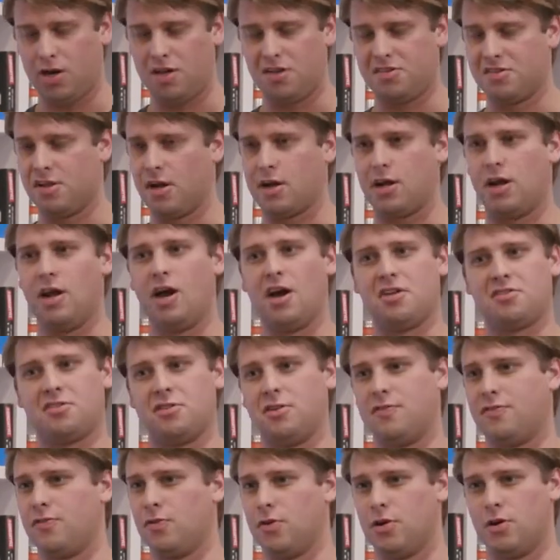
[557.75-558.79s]
He's not gonna ask
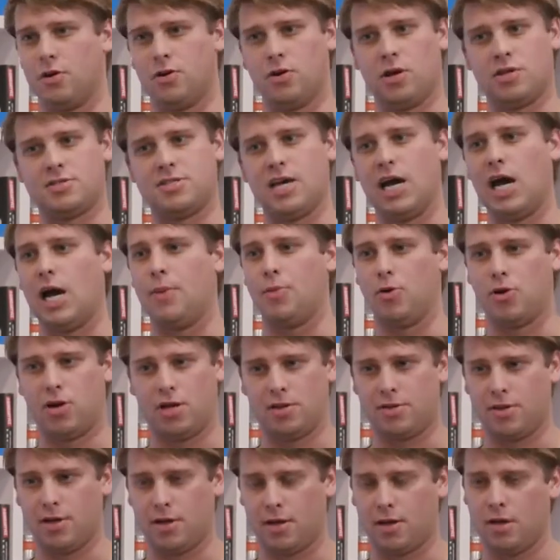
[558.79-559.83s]
you for a tab or
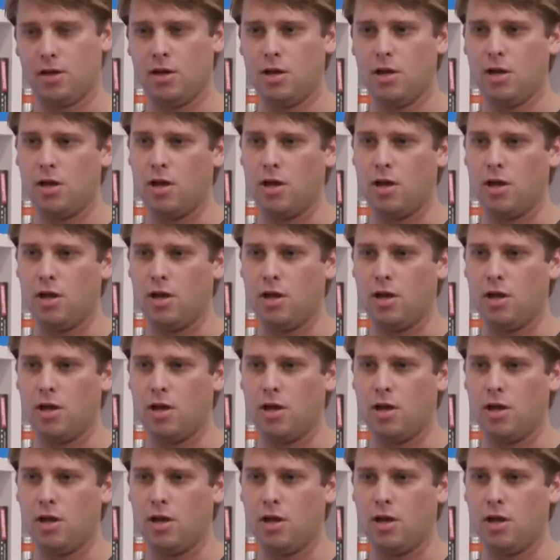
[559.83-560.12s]
anything.